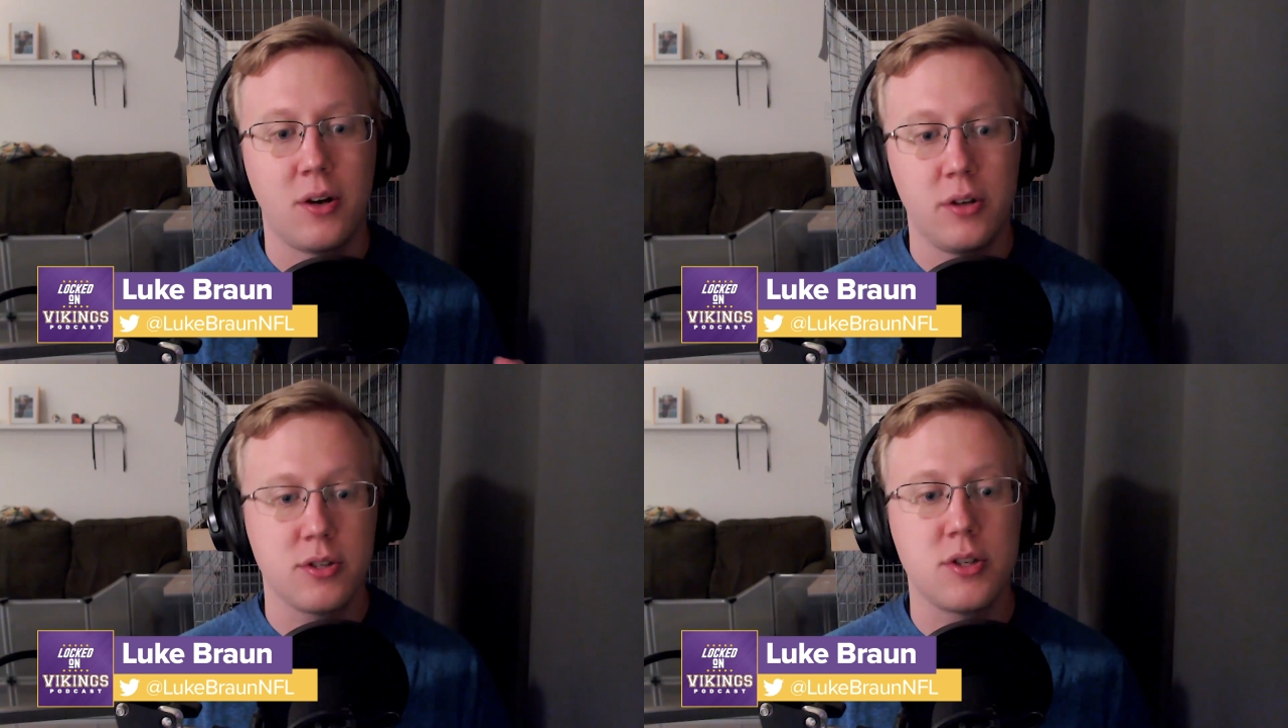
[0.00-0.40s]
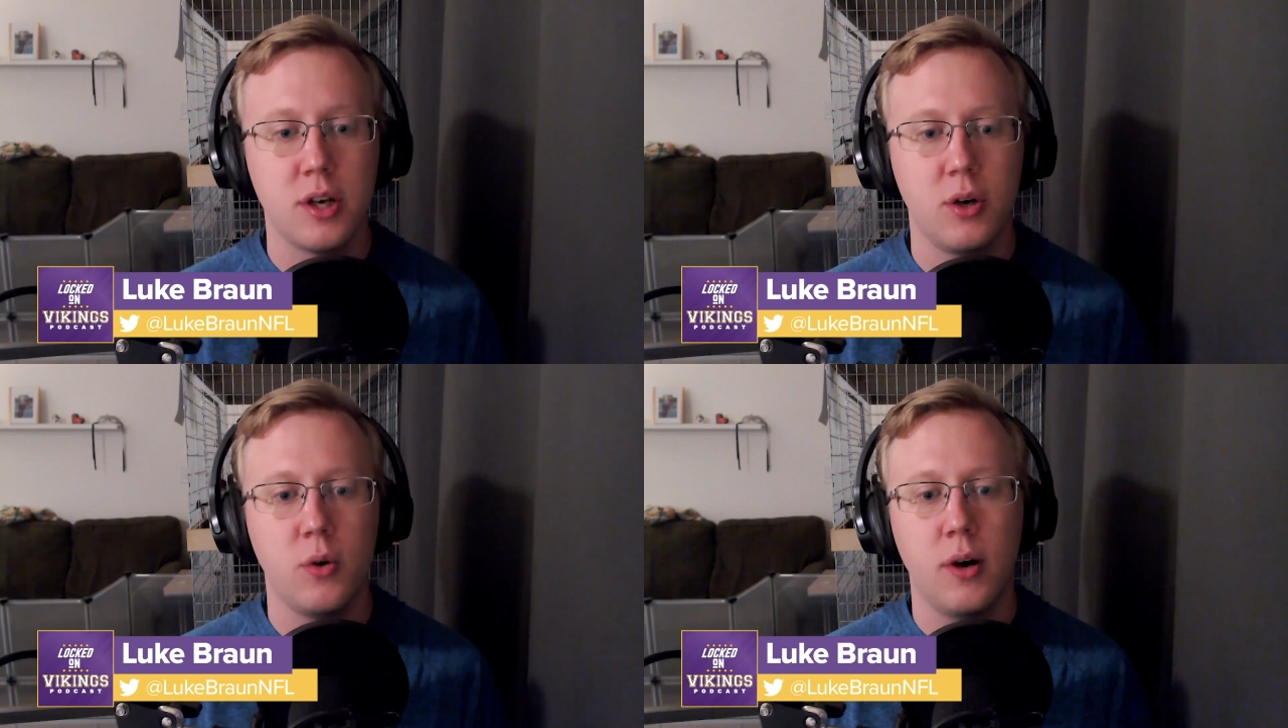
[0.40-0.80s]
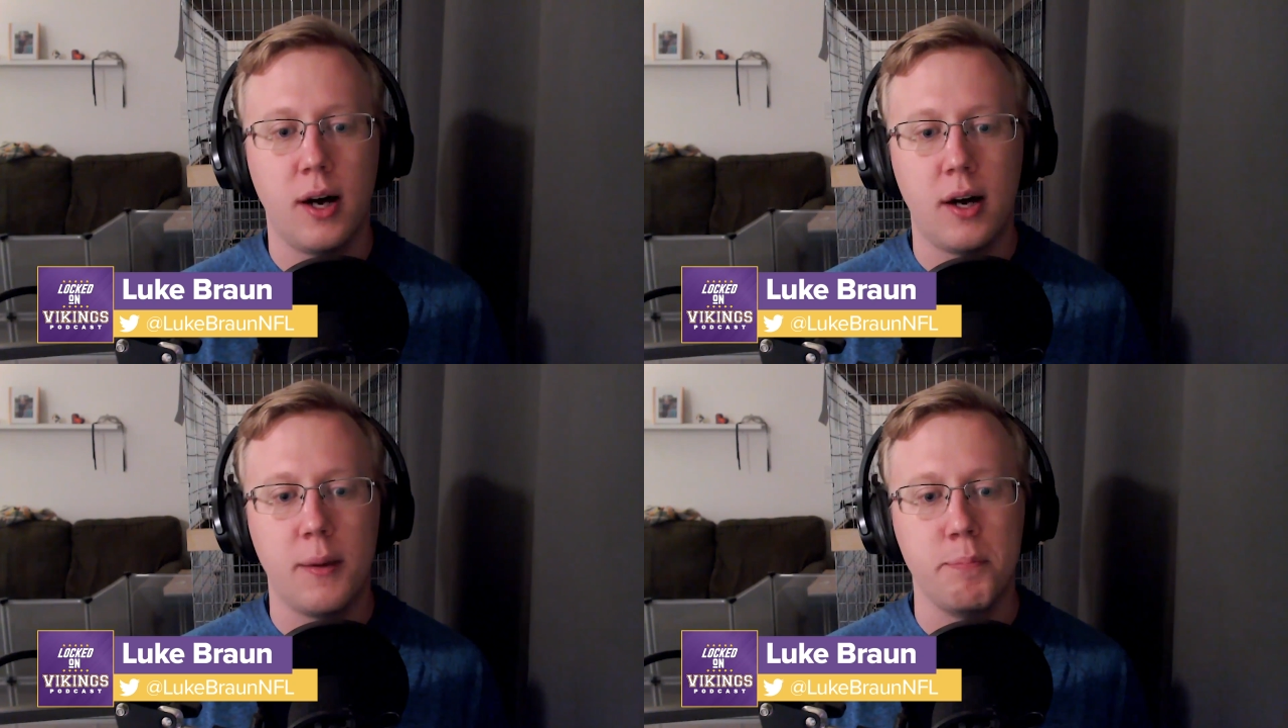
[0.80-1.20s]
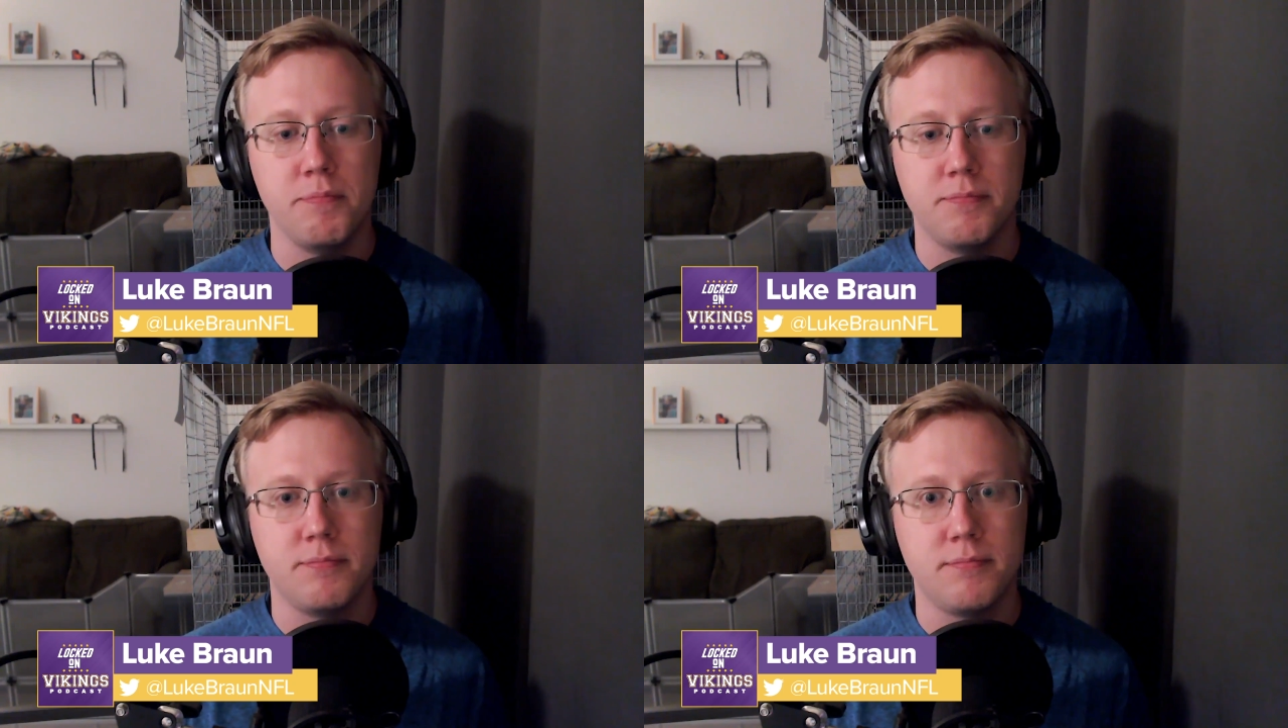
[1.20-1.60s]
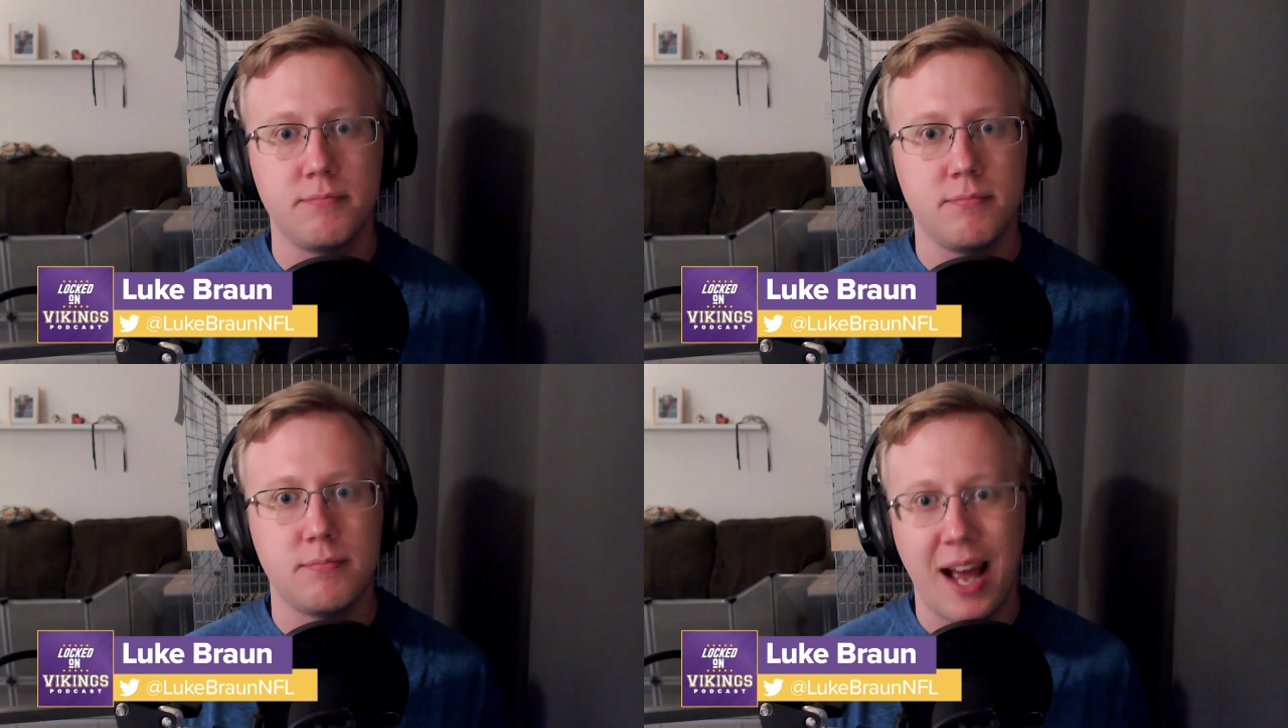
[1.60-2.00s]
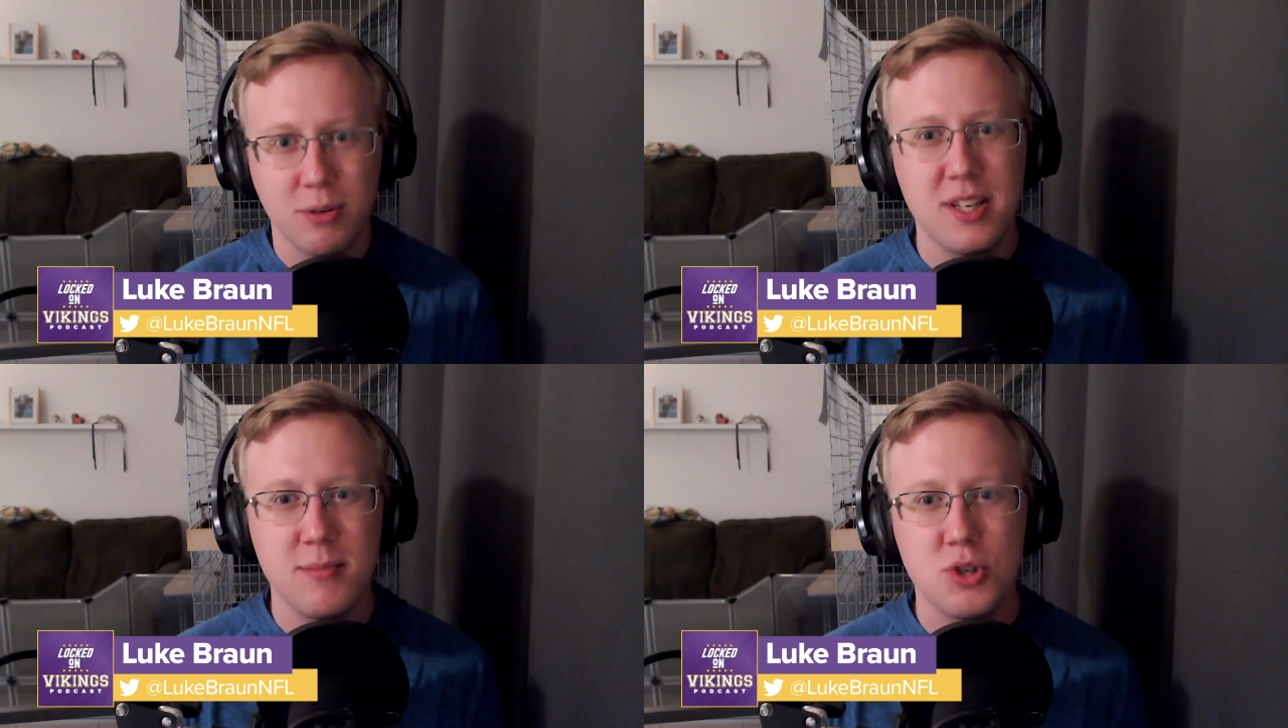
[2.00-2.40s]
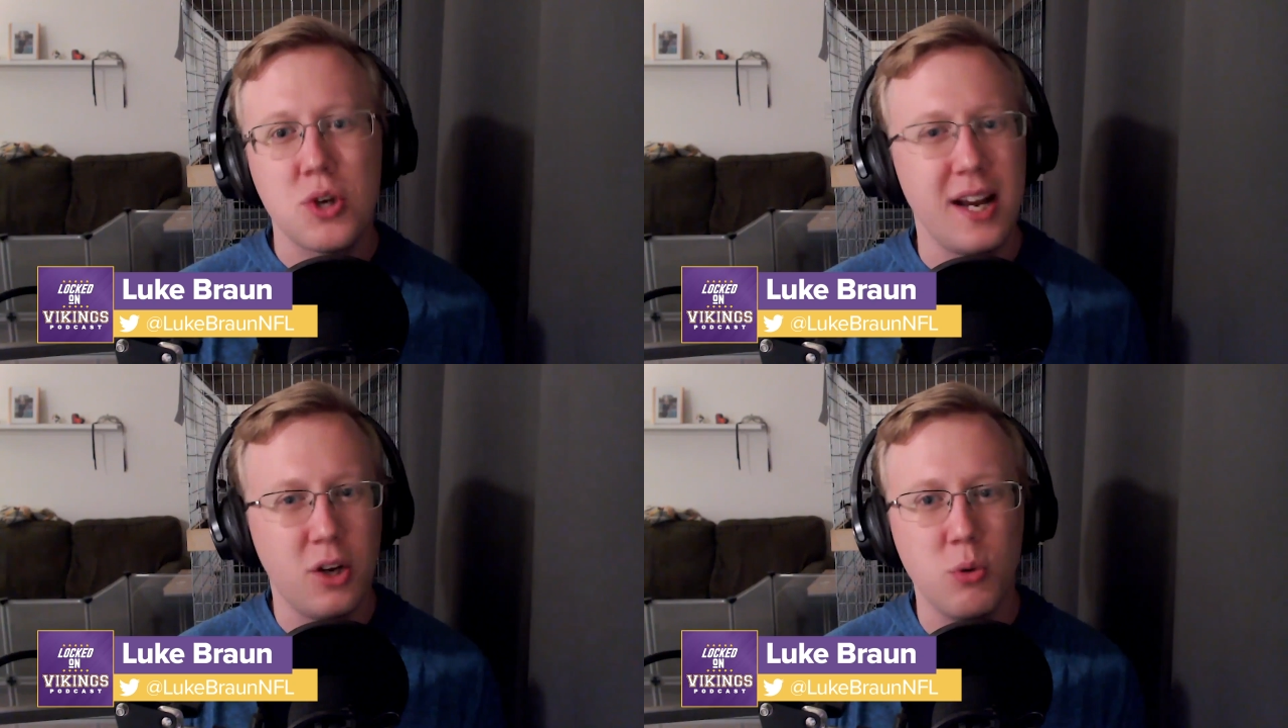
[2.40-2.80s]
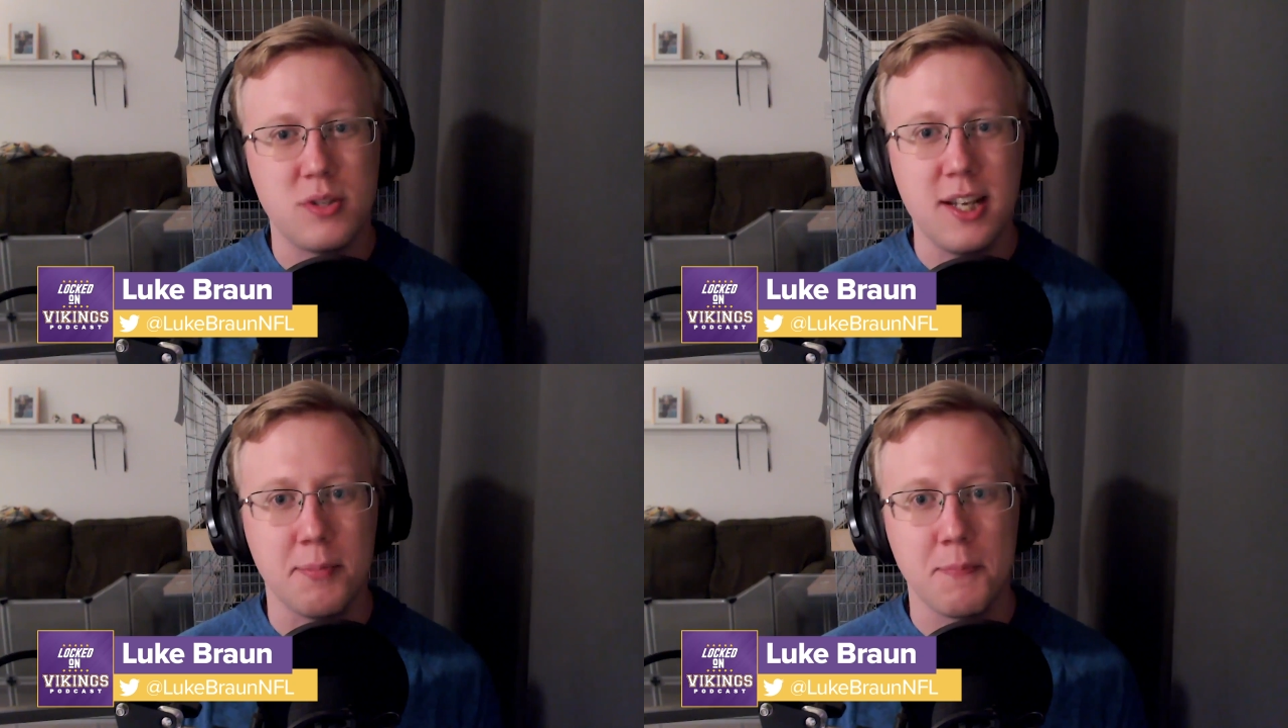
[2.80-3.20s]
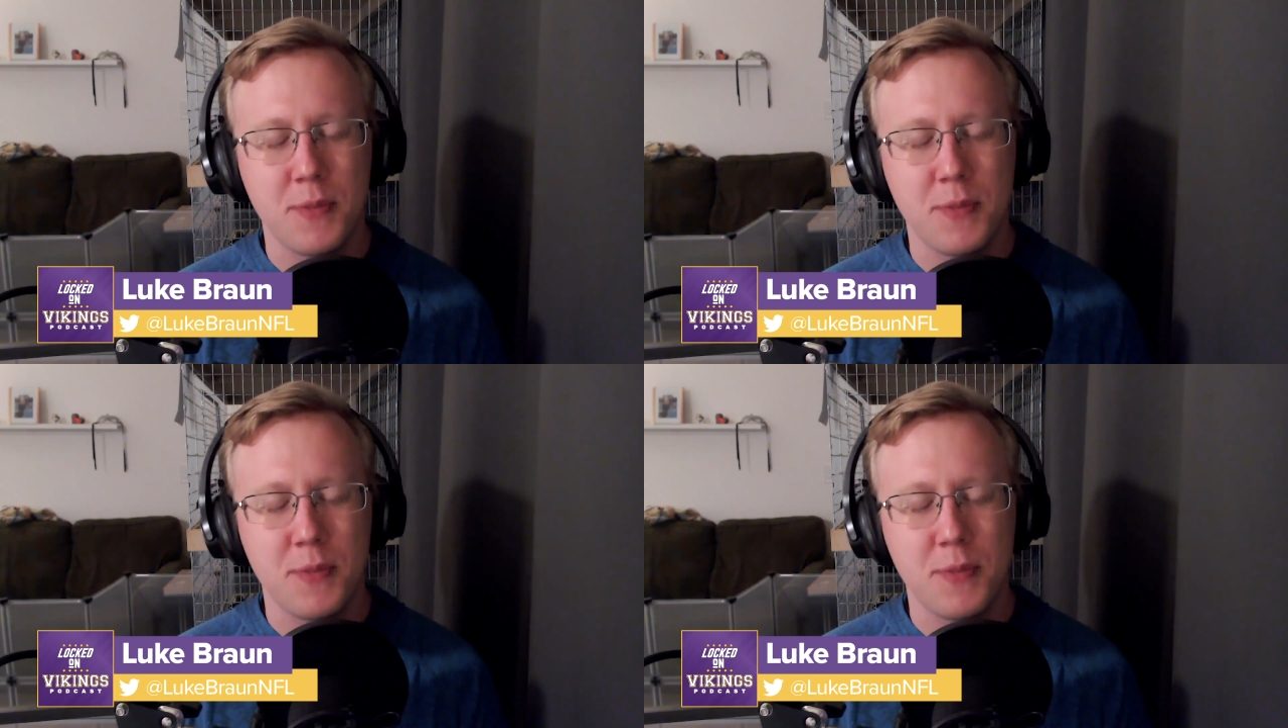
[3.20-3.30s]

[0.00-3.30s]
also um, how teams try to go deep.